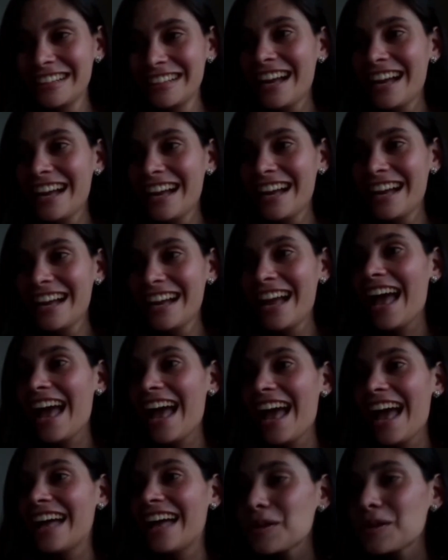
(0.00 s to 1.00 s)
And this is
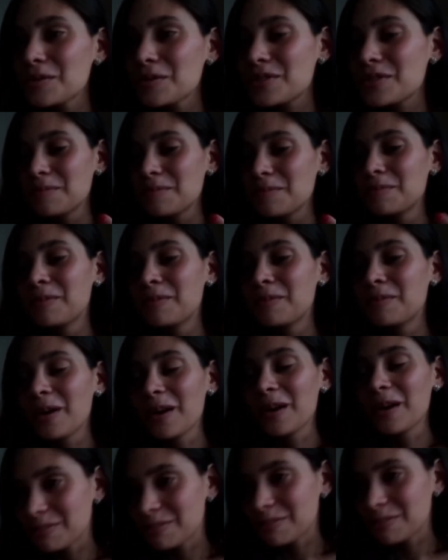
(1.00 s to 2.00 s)
so symbolic for
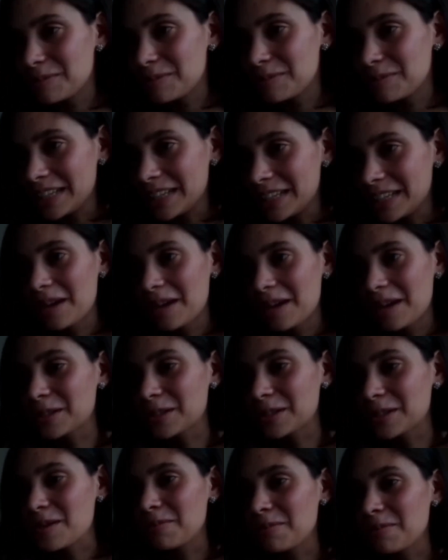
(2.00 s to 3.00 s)
me. I'm gonna stop
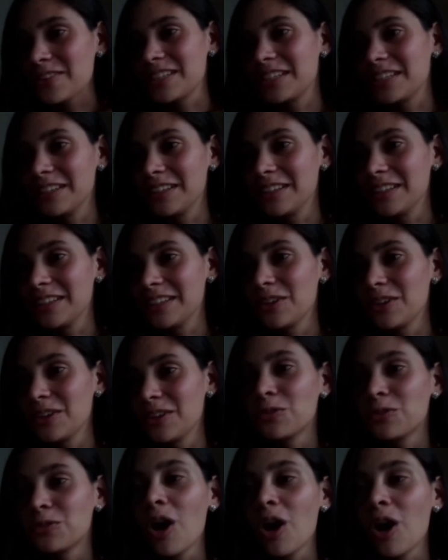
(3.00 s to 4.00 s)
pausing in the wrong
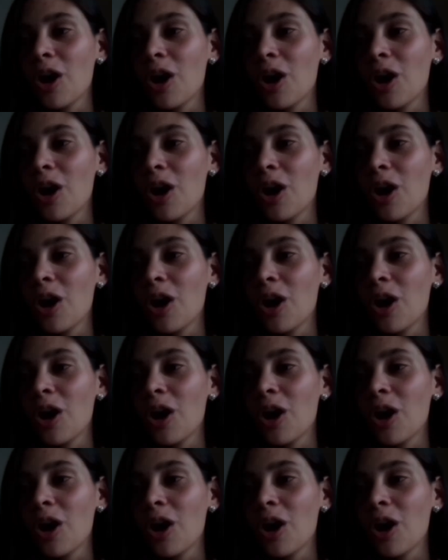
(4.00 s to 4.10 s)
moment.